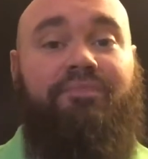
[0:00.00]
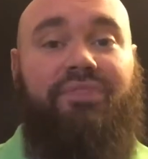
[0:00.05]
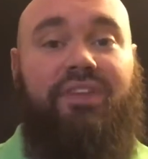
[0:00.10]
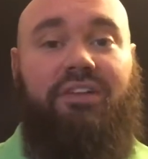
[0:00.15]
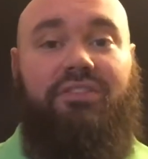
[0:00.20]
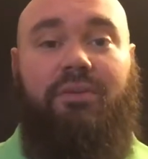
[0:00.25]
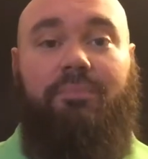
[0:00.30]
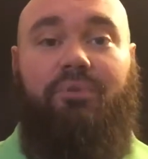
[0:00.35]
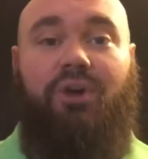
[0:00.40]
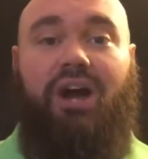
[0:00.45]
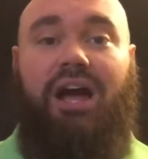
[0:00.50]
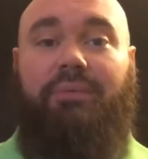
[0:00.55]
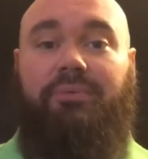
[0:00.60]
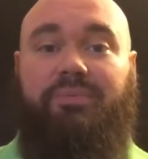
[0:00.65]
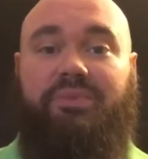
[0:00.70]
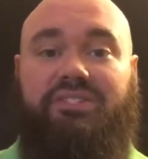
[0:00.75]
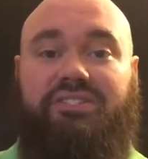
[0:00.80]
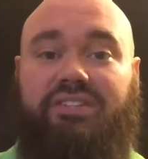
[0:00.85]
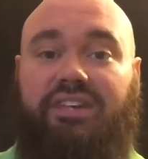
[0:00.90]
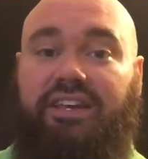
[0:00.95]
And the
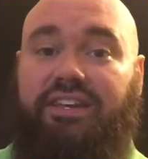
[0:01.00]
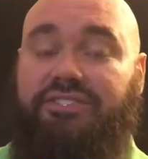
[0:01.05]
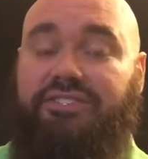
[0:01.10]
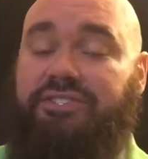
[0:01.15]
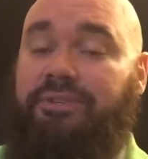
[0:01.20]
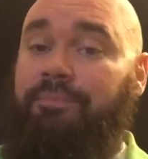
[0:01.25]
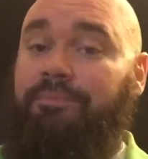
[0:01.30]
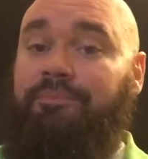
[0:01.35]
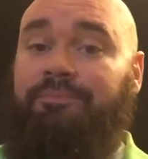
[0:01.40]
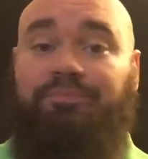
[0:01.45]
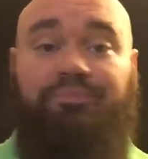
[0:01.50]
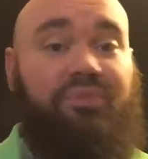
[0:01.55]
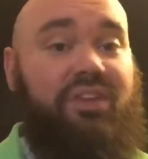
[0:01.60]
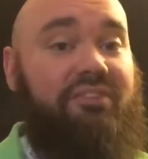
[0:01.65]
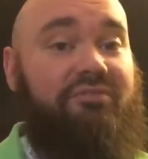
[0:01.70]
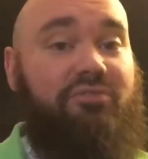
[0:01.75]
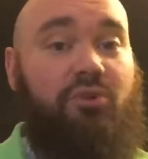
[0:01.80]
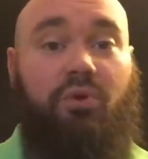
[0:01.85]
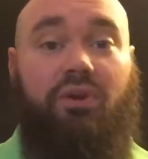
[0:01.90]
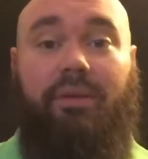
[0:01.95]
problem is this:
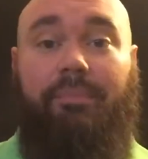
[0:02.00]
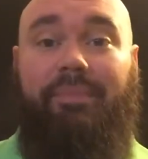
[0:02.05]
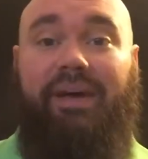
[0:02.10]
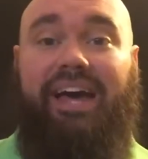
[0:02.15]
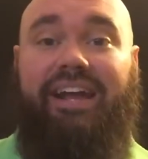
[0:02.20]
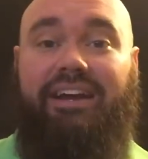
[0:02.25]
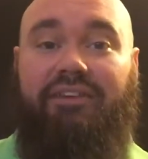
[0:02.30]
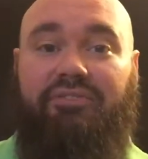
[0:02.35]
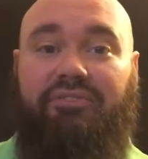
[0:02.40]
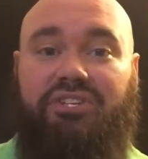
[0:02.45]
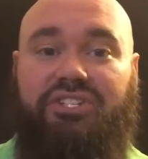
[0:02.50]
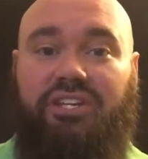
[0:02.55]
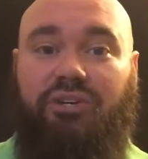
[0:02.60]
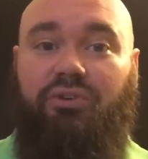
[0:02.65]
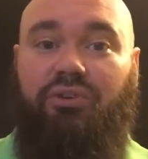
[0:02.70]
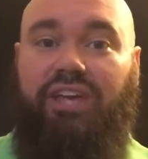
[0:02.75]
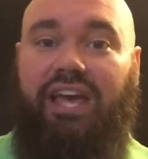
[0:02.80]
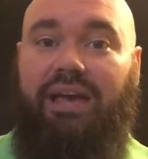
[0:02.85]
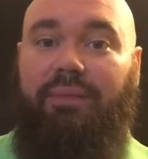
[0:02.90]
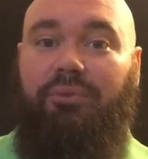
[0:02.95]
if you were to bet every
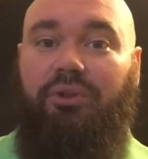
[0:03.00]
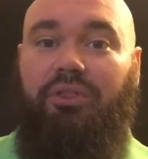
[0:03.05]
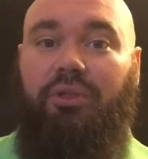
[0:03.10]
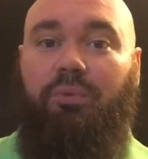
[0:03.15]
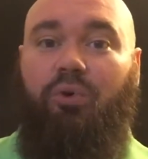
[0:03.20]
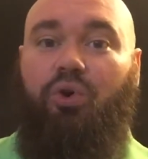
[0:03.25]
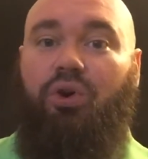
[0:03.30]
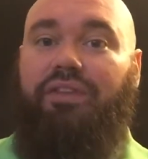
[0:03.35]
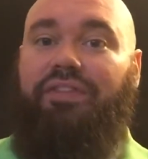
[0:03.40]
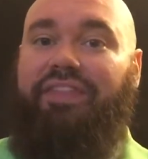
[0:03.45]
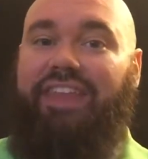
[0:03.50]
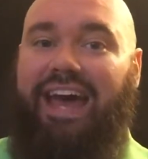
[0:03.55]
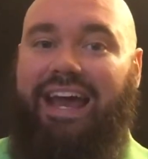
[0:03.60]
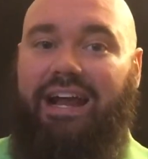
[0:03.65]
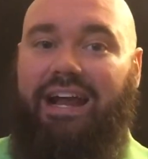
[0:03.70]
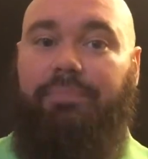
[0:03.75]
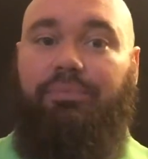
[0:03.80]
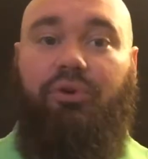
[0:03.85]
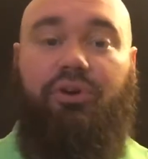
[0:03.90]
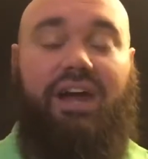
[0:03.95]
single game on the board that
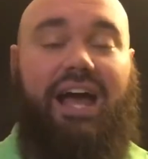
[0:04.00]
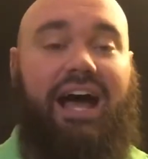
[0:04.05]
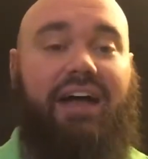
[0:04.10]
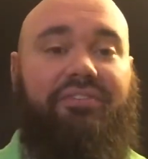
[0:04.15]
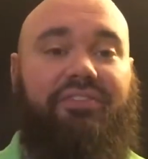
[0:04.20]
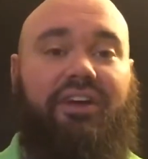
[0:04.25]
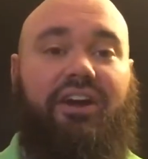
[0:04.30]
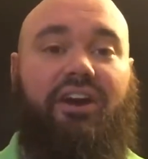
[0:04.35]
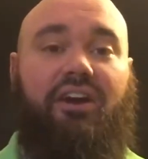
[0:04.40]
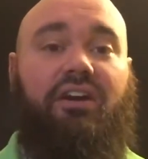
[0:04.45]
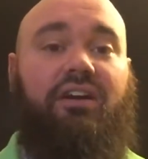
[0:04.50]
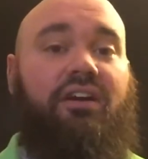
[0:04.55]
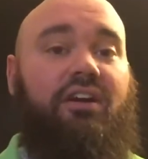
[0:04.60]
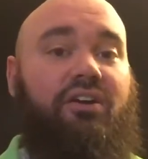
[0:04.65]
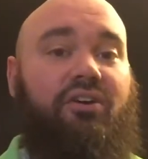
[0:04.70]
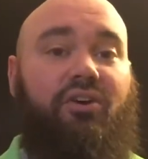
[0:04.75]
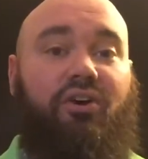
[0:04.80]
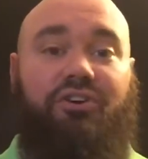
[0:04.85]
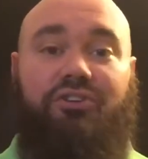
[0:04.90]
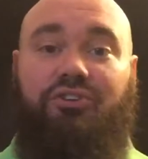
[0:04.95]
I put out there
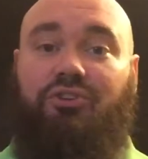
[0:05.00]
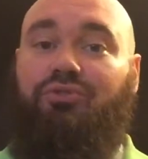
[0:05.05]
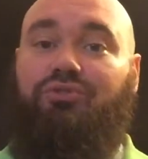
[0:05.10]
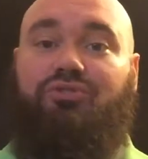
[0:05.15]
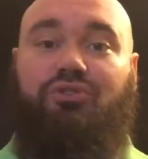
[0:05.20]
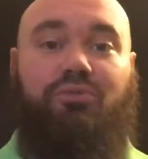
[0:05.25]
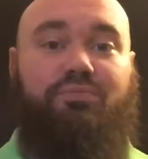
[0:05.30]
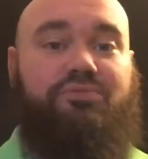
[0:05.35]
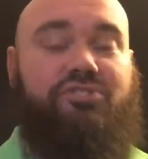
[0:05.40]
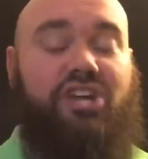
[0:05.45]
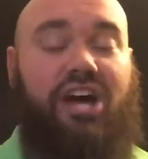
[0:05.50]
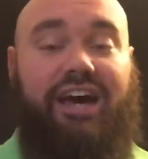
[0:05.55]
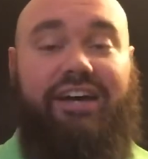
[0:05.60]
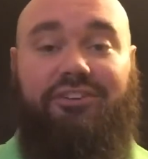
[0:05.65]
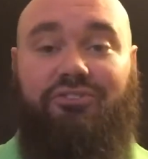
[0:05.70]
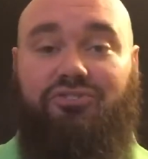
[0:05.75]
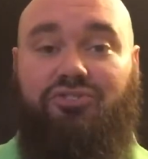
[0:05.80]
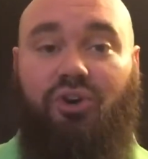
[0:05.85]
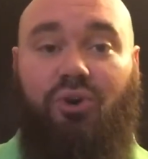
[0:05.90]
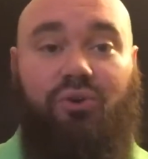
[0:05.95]
on YouTube, side
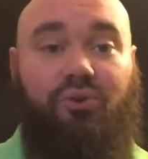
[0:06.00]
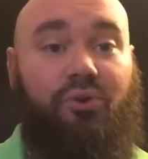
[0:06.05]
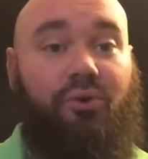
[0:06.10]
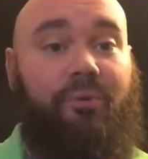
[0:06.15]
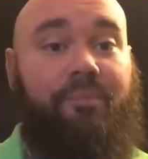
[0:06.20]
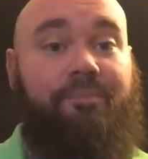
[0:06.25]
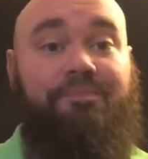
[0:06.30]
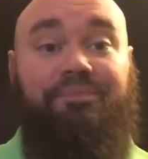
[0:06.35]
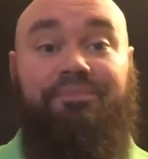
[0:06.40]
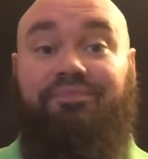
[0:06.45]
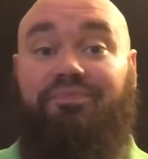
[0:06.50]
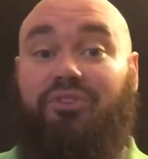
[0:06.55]
and total,